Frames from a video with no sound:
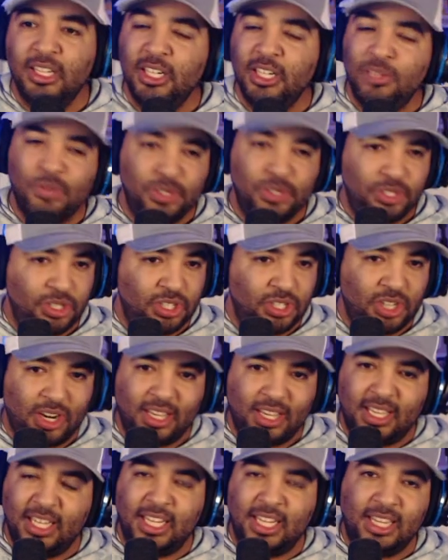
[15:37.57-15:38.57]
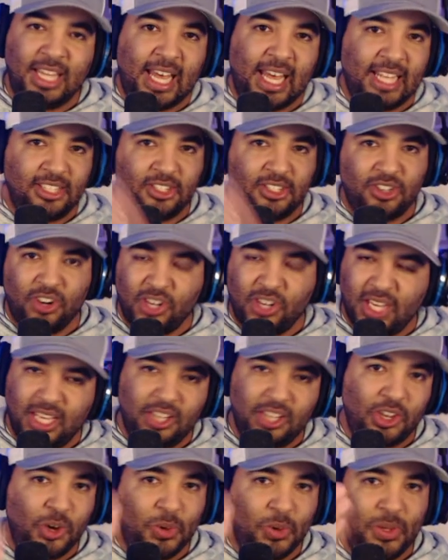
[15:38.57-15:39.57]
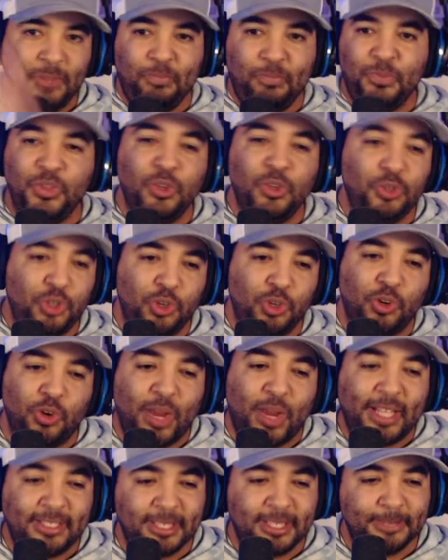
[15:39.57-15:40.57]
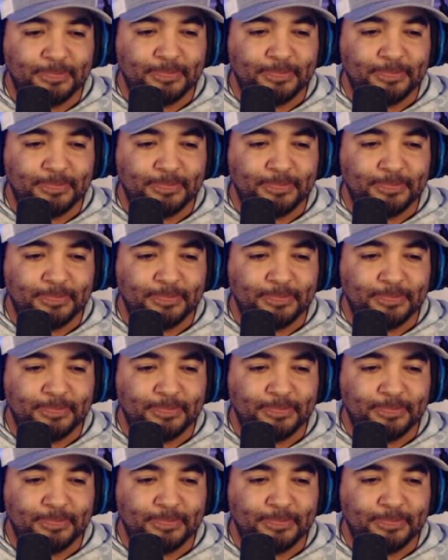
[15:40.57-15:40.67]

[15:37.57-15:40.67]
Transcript: Once you start getting that circuit going, you'll do great.